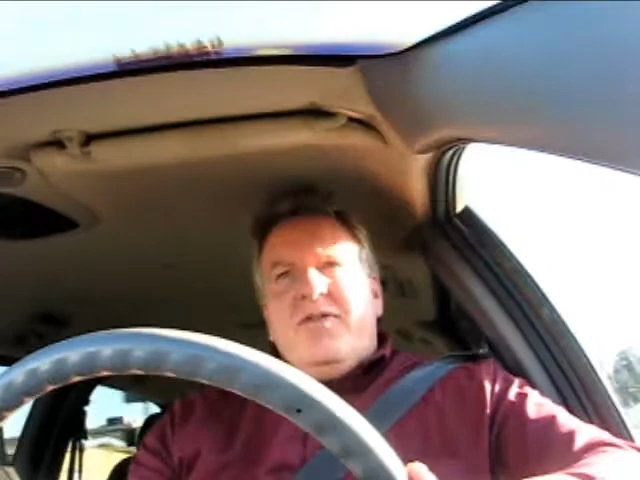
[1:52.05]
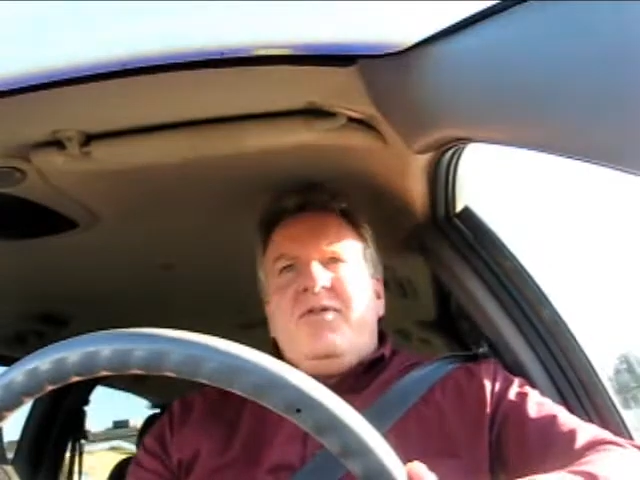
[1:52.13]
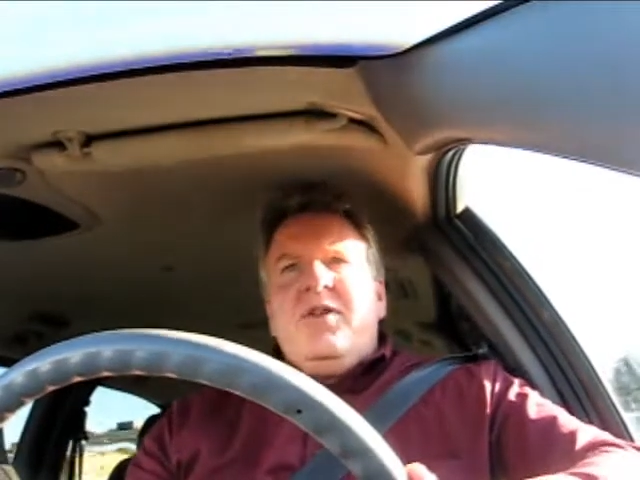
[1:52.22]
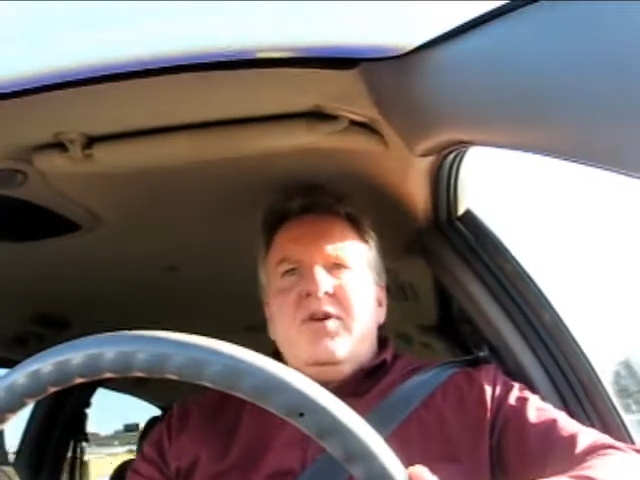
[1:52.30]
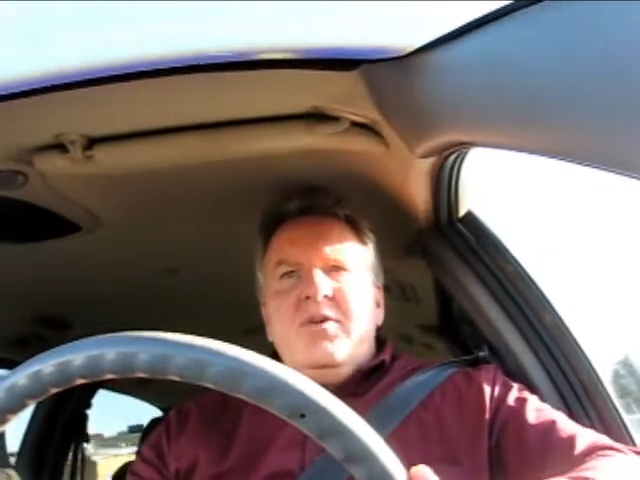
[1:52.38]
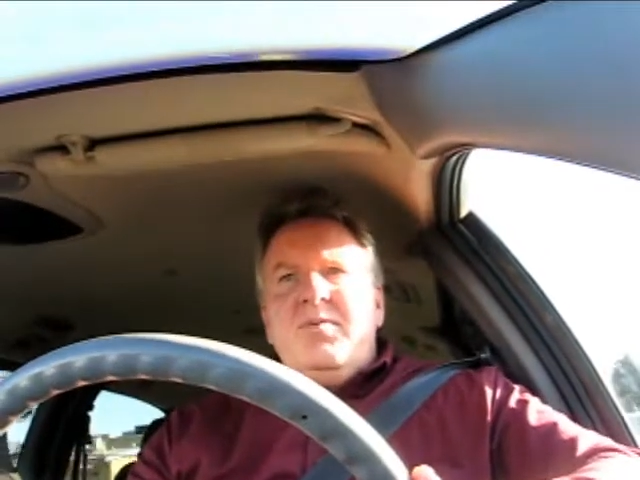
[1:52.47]

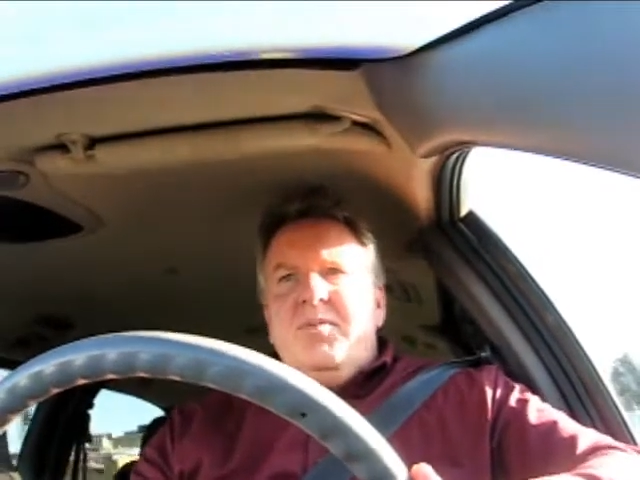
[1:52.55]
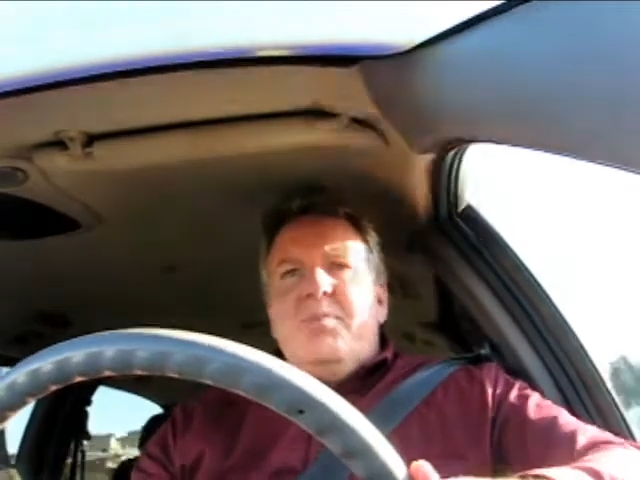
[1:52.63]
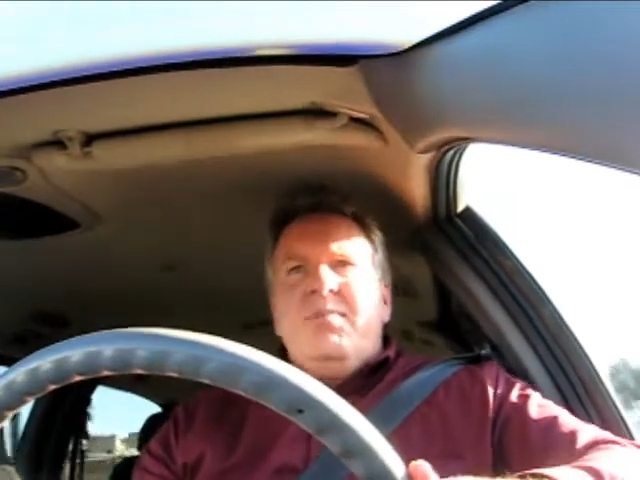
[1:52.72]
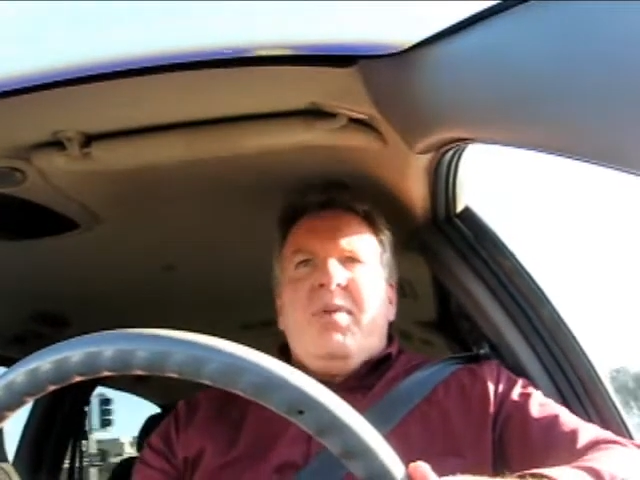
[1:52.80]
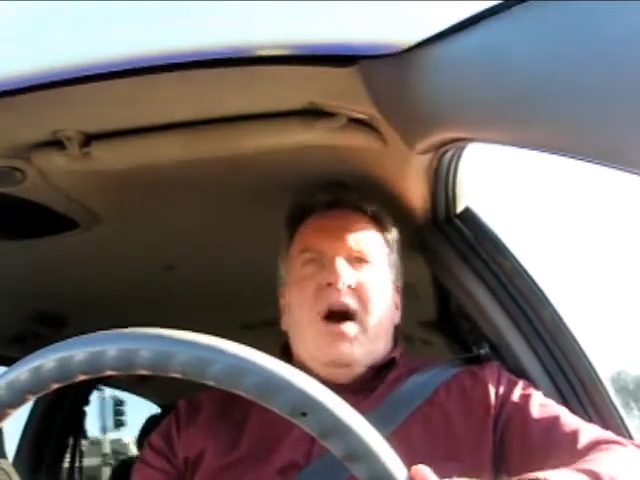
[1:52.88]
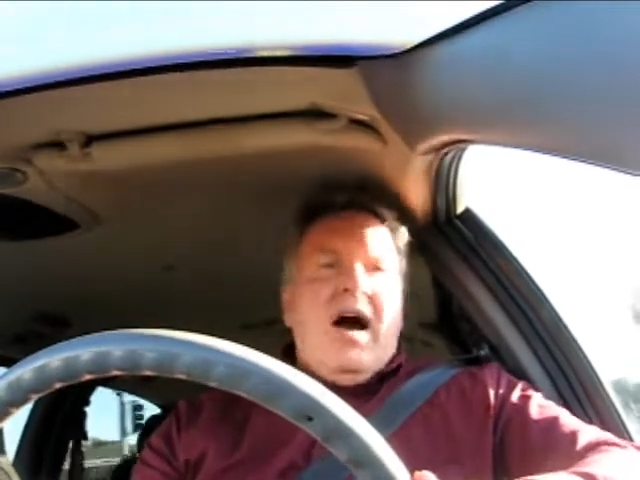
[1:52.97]
flew
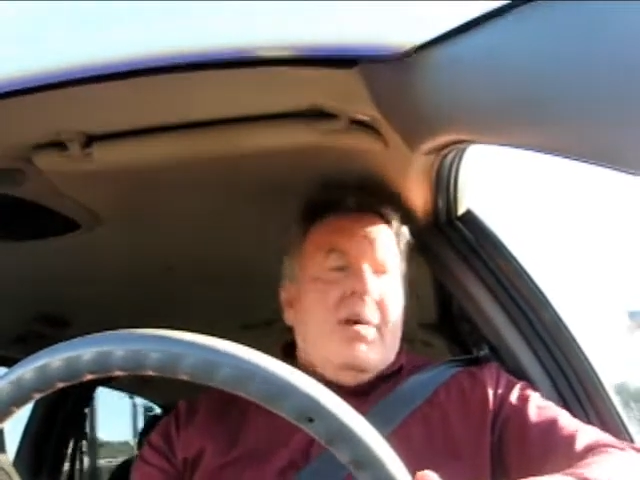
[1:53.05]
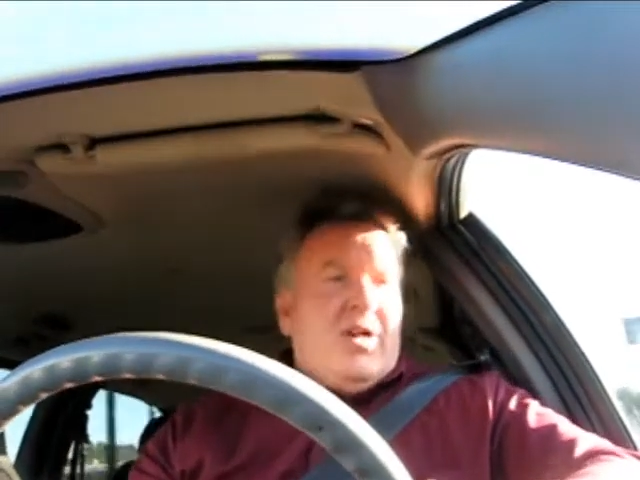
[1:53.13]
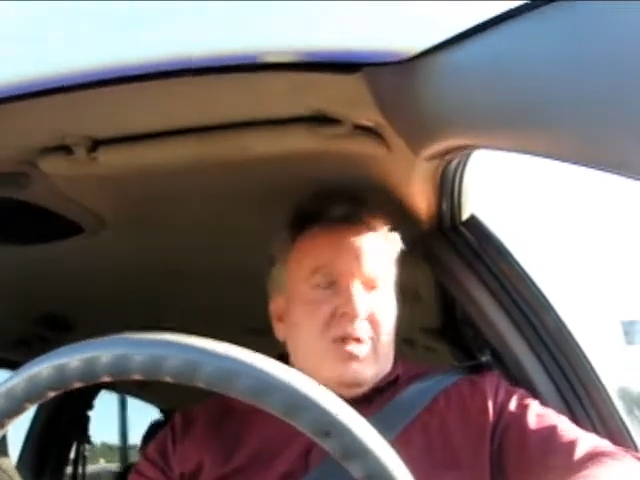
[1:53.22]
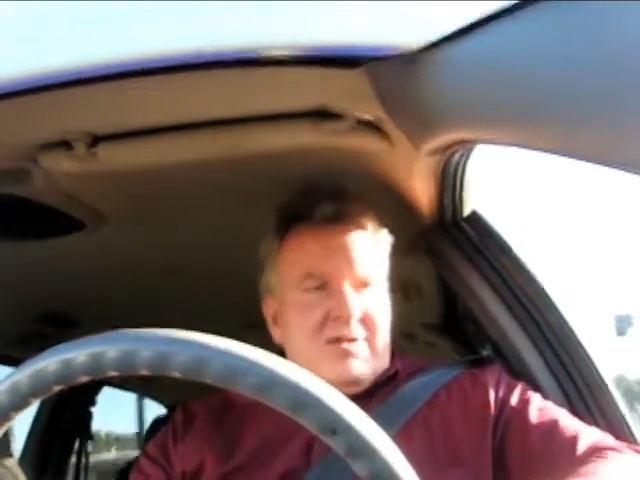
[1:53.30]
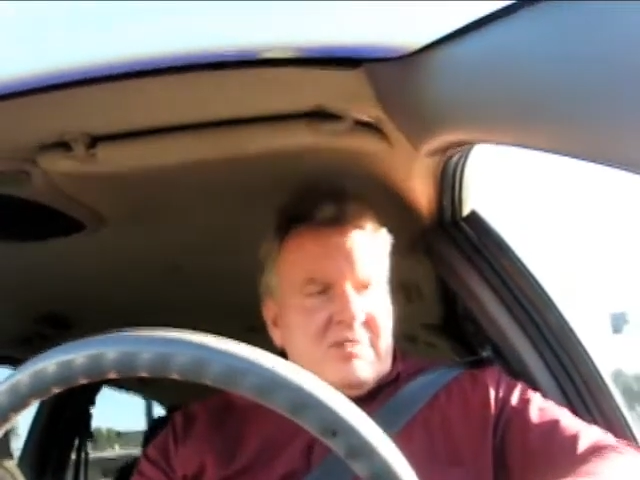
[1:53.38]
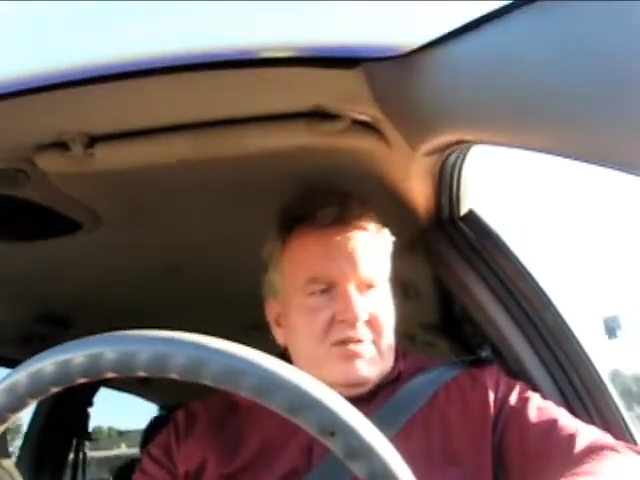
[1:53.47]

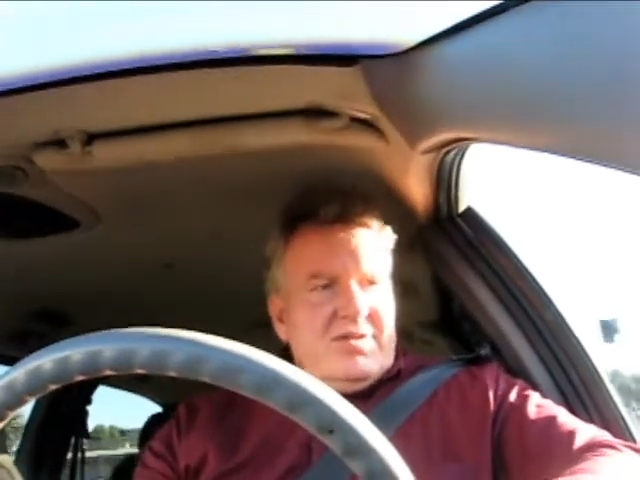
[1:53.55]
bombers,